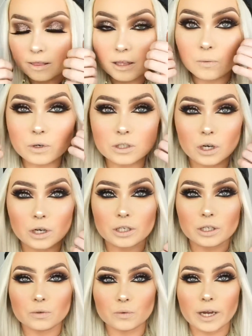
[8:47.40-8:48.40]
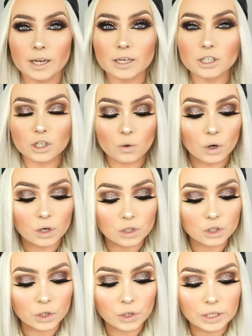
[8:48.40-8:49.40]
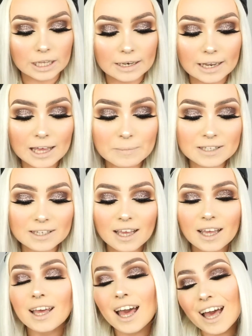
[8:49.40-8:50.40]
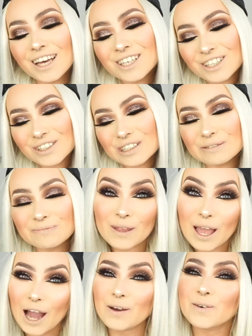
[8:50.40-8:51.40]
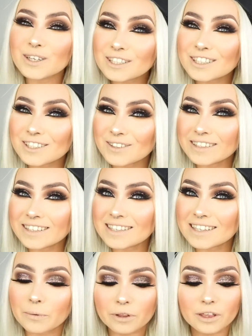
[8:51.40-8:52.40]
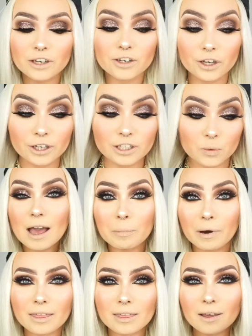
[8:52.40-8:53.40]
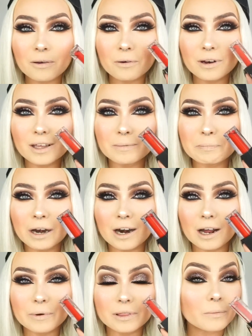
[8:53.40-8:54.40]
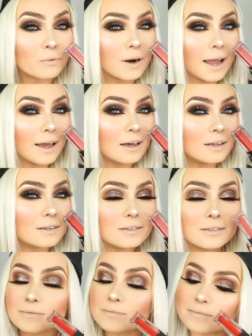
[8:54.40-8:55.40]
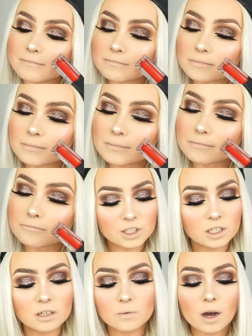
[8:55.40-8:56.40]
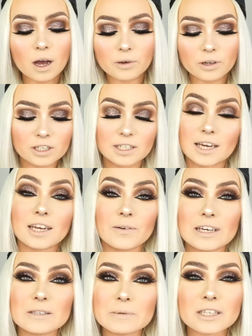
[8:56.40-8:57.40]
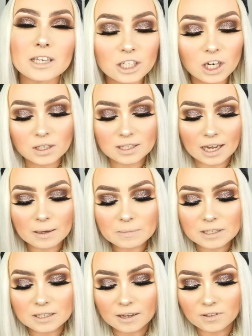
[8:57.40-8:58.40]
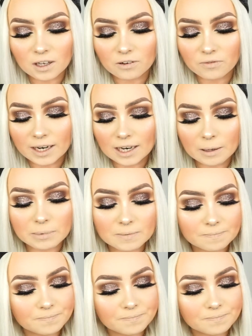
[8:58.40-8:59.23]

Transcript: I think we're now ready to go on to lips. I was just going to stick with a nude, but I think I'm going to pair it up with a red. Do you know what I'm going to do anyway? It's been such a long time since I've done a red lip.